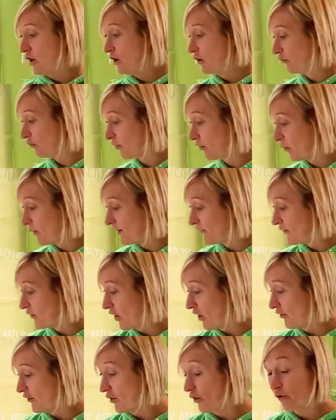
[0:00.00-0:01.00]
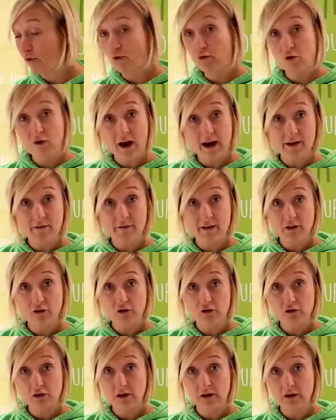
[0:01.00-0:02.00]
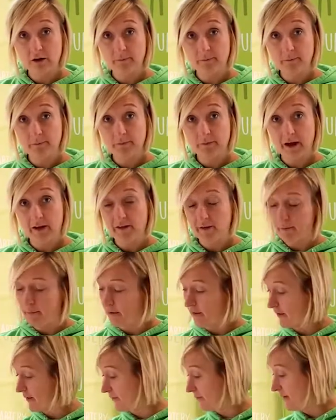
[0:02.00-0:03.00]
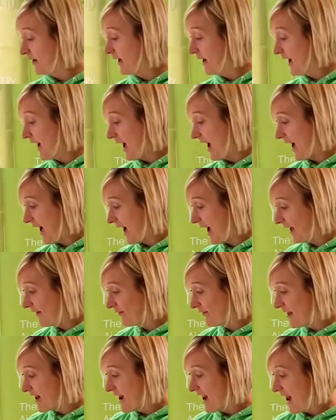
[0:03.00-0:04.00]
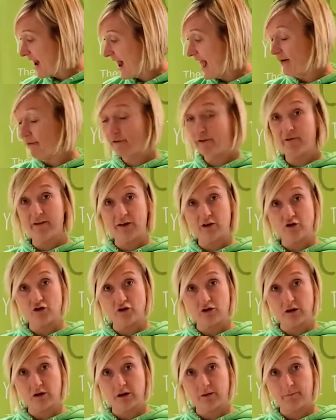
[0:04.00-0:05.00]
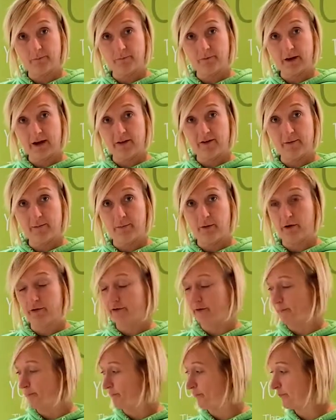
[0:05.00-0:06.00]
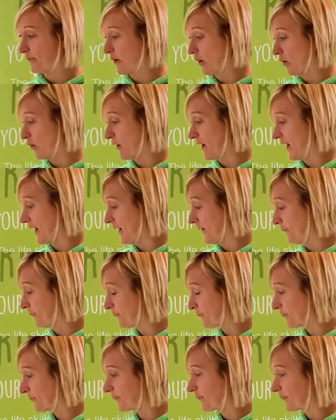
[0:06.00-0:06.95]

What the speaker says: So we've got the right ventricle at the bottom and the left ventricle at the bottom, okay?